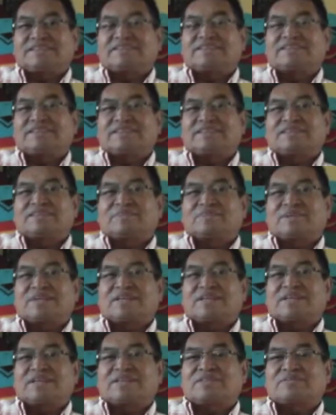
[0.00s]
Yeah.
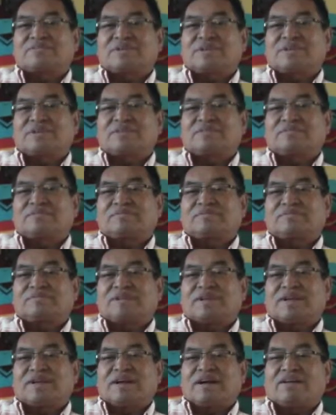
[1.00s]
Because
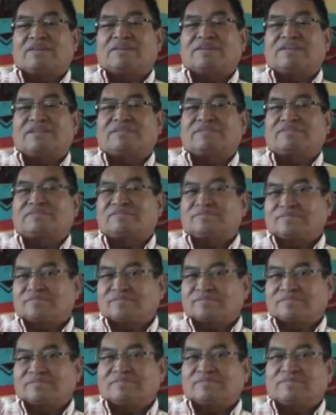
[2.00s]
they're held in
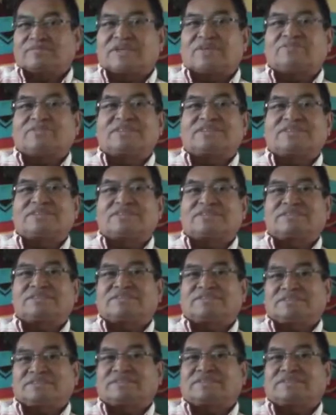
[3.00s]
reverence.